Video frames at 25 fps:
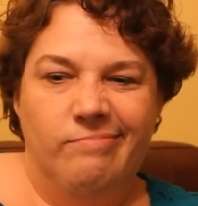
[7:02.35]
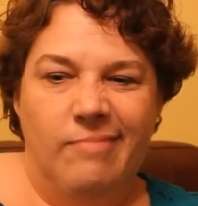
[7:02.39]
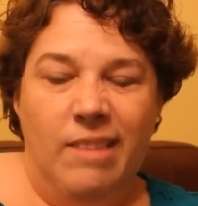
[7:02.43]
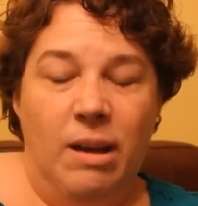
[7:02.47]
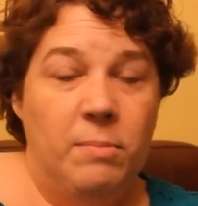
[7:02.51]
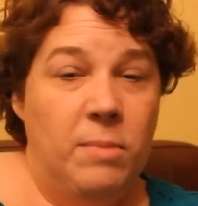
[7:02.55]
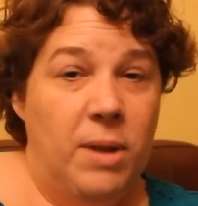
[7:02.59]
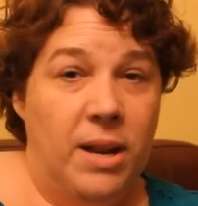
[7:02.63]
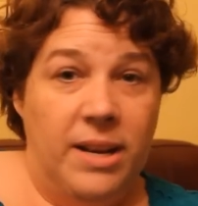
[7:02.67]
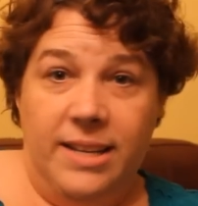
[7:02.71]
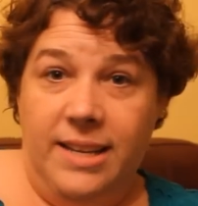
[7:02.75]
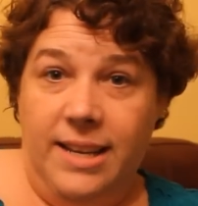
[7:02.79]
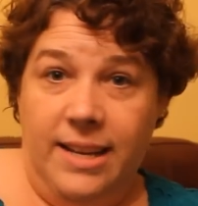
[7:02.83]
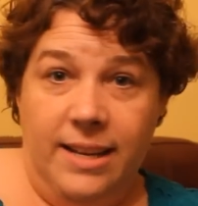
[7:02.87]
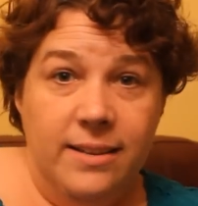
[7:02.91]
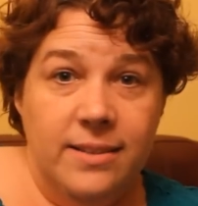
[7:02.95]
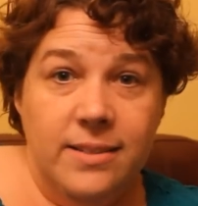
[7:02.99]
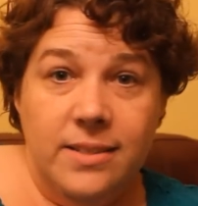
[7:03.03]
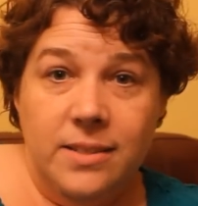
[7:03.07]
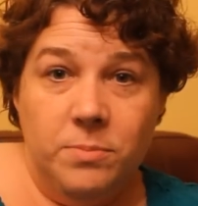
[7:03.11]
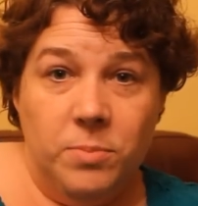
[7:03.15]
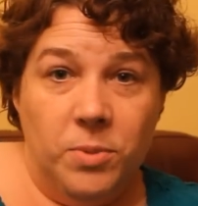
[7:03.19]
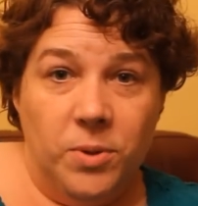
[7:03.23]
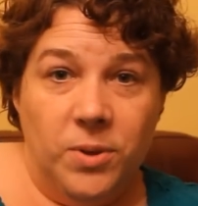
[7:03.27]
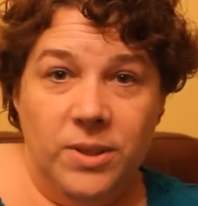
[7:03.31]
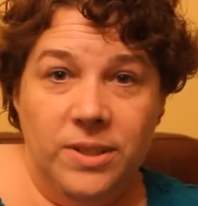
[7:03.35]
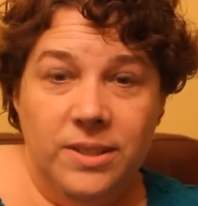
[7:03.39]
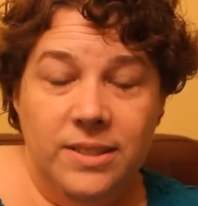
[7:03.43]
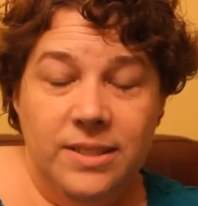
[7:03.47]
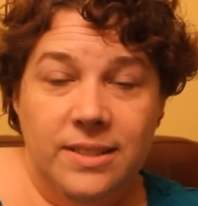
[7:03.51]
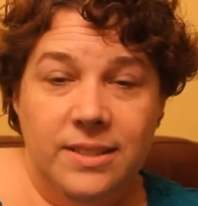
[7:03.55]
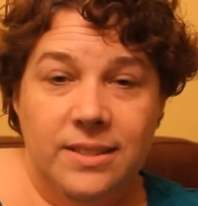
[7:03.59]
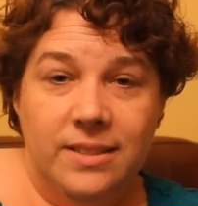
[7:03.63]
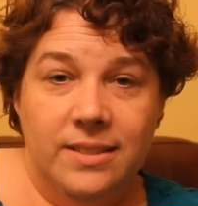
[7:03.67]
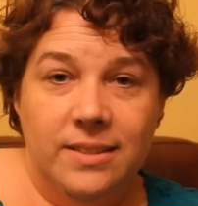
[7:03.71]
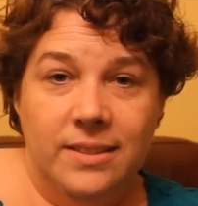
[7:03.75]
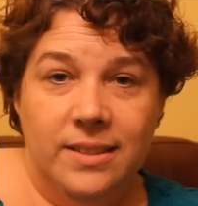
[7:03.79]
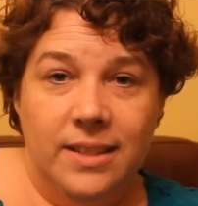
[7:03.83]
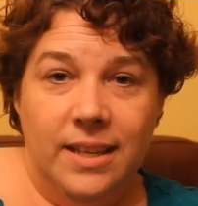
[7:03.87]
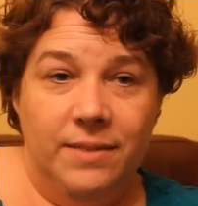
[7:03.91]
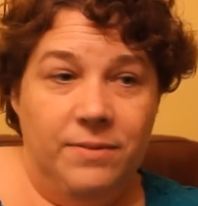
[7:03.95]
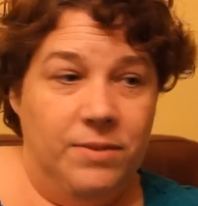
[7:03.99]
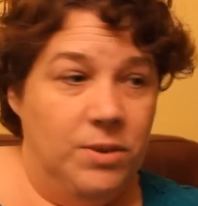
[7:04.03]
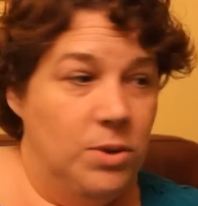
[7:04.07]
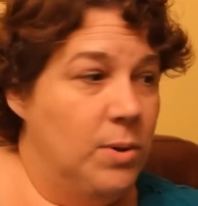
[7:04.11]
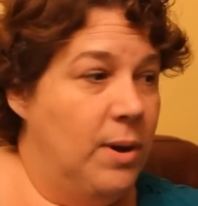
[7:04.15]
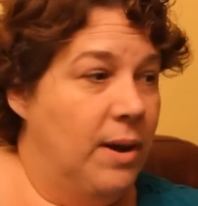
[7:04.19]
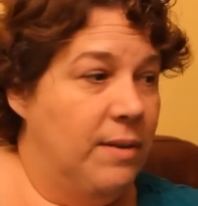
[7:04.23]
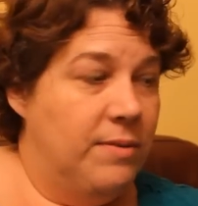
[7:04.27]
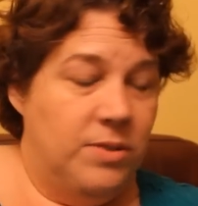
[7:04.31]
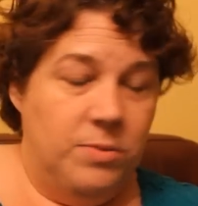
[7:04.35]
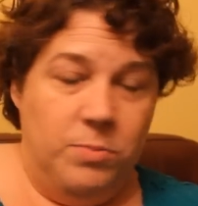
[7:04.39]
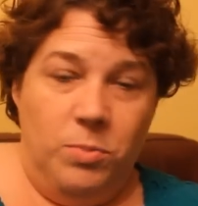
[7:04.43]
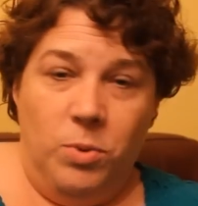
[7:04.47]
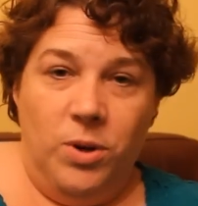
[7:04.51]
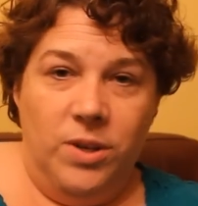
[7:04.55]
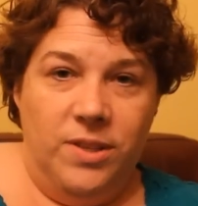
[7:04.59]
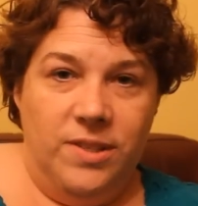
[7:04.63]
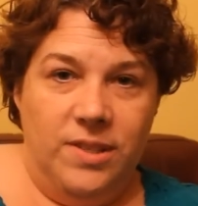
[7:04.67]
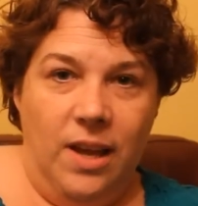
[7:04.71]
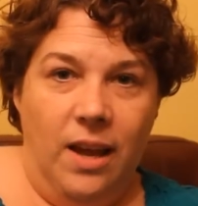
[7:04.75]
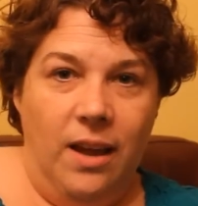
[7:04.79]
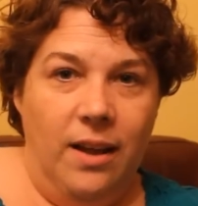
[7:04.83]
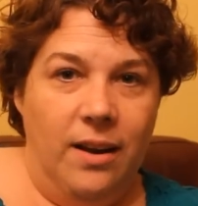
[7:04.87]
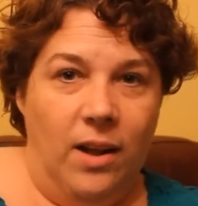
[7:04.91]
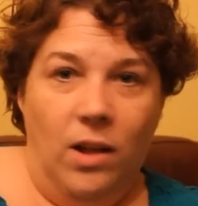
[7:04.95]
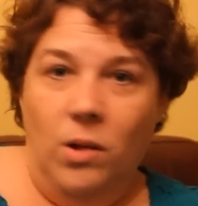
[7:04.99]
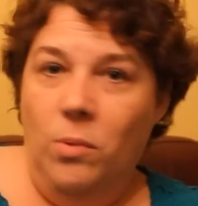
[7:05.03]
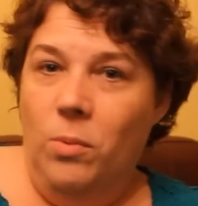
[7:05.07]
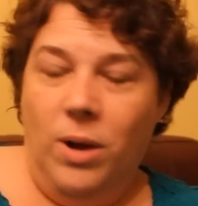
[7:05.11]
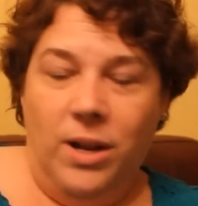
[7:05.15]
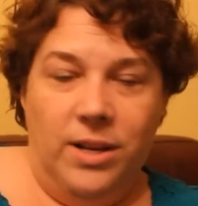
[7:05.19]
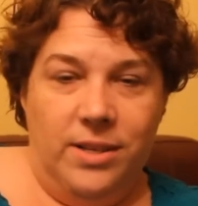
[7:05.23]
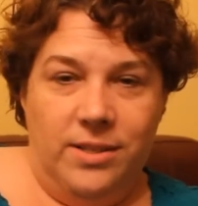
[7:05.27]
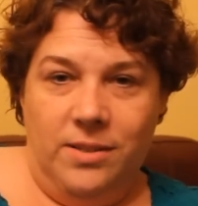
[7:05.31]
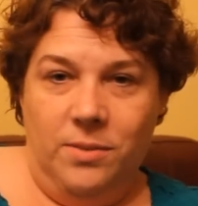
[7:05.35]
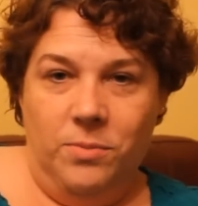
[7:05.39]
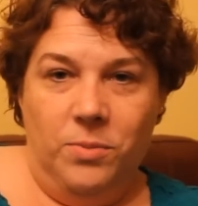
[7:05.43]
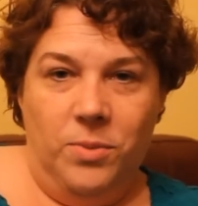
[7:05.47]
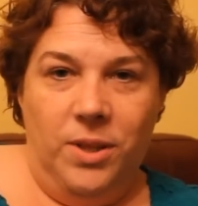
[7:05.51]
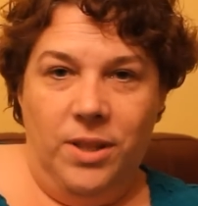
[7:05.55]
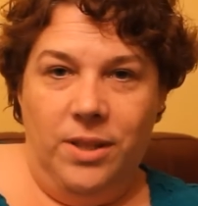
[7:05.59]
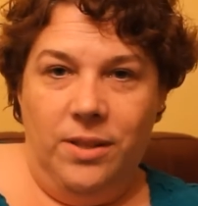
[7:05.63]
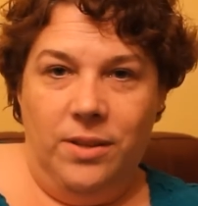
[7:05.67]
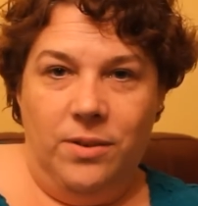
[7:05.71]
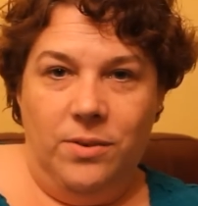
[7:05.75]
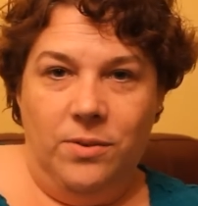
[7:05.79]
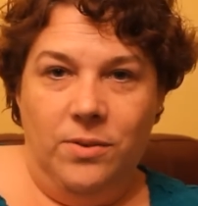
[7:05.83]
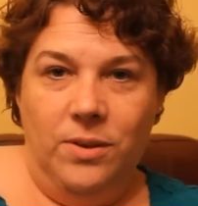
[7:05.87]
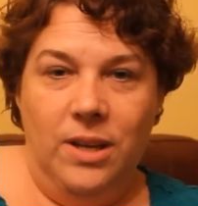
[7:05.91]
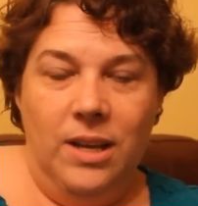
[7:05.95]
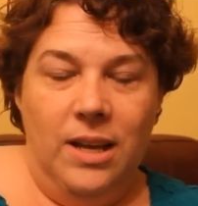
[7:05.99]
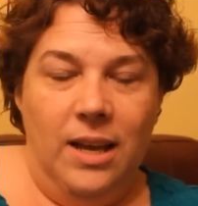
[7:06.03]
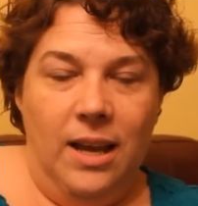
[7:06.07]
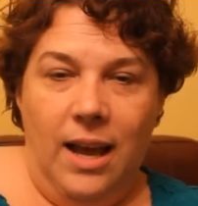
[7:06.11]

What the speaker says: I'm not against sports. If you have sports on, I'll watch them with you.